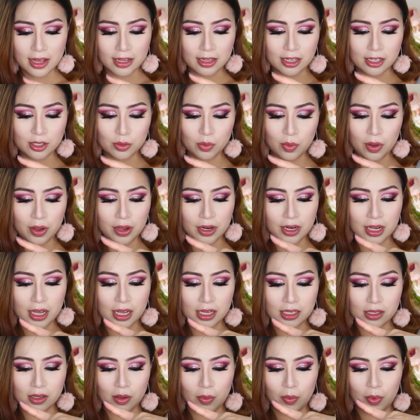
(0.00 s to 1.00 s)
This one
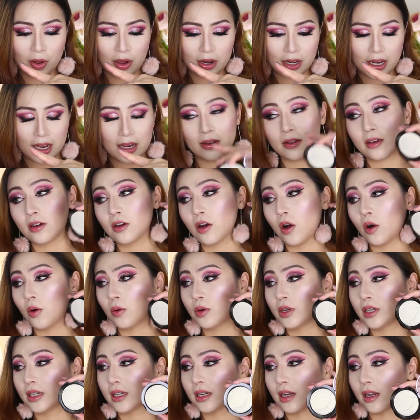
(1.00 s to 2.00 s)
is the one in
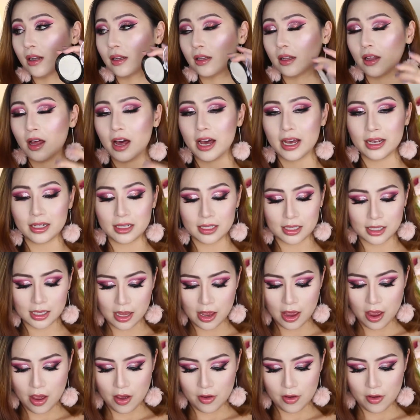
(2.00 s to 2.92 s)
Golden Lights.